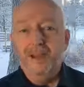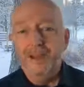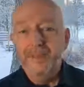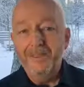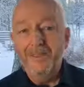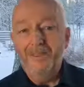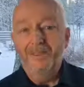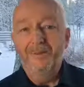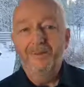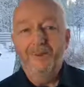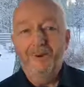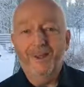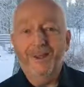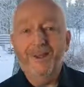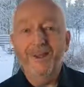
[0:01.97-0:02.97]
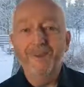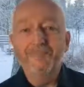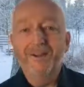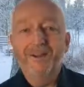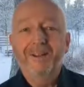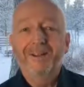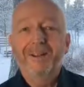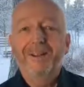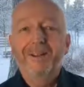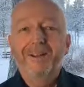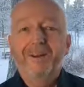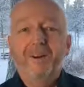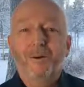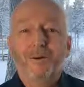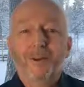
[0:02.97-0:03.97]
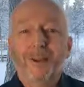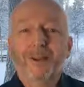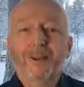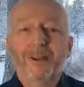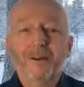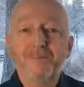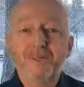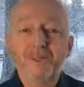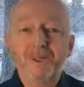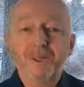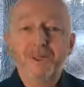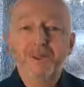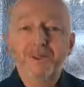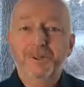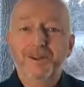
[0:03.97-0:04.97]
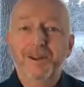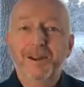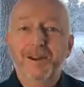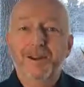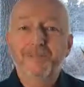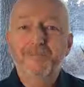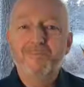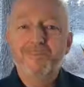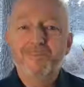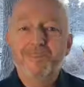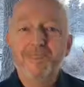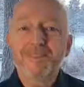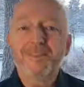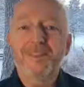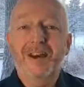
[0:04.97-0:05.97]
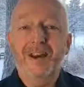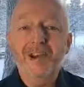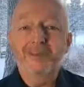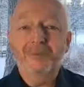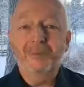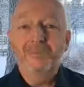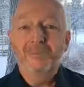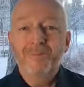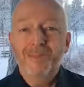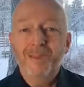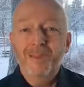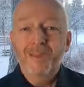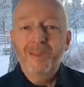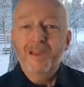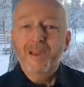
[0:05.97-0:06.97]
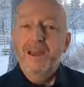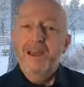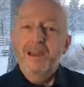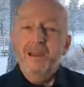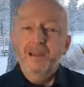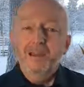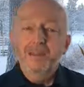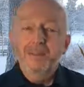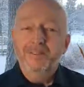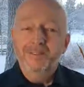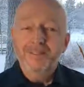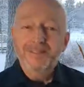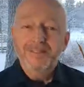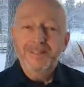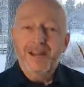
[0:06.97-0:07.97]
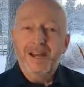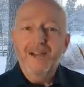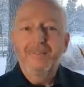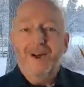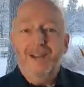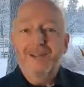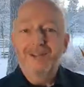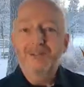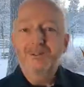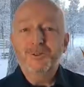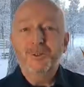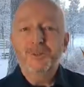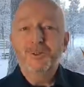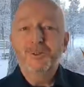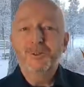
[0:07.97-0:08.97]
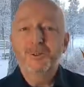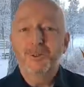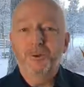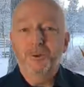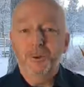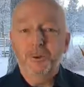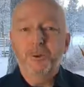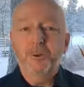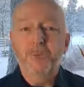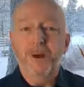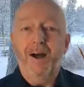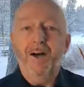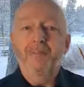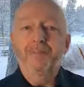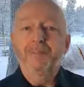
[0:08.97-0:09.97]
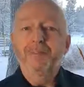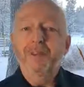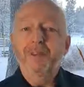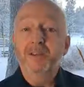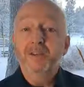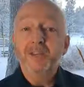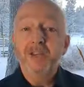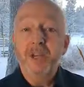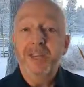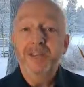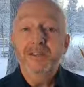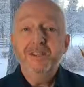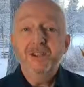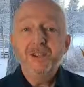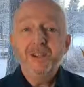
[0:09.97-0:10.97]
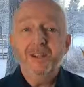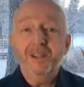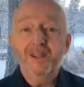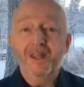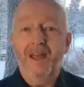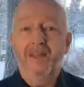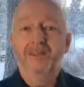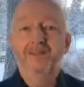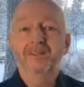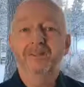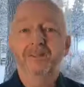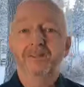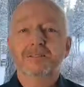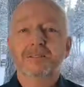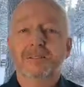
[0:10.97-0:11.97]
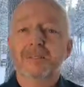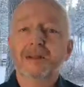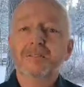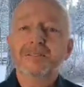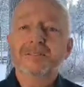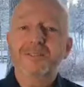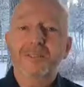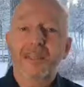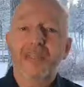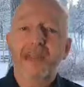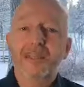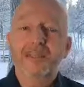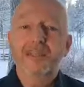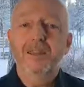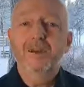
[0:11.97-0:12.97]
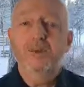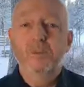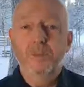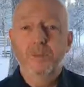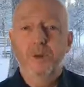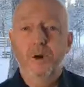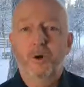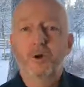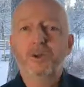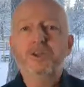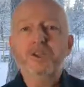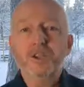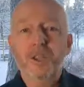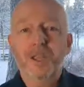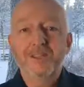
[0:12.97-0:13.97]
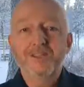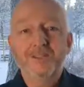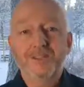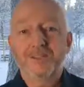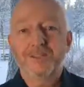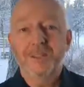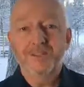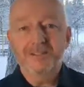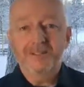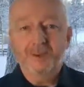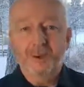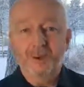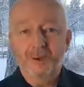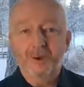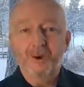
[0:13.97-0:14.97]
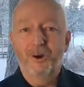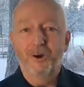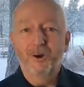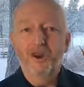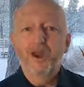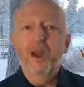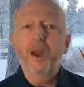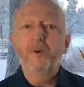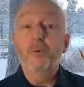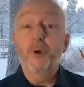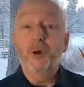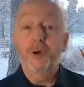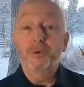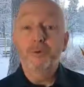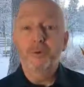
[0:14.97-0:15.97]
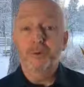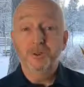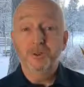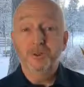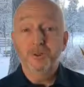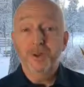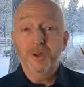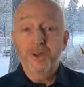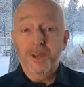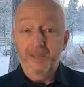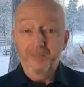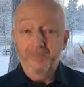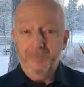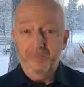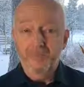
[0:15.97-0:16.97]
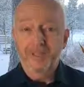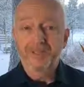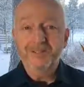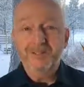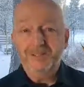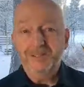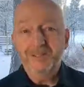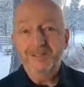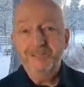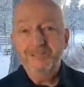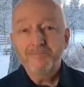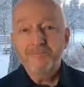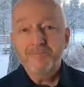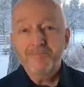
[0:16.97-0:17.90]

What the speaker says: Hi there, welcome. Welcome to this live. In this live, I like to talk to you about the change analysis and understanding all the changes that's going on around you and your business.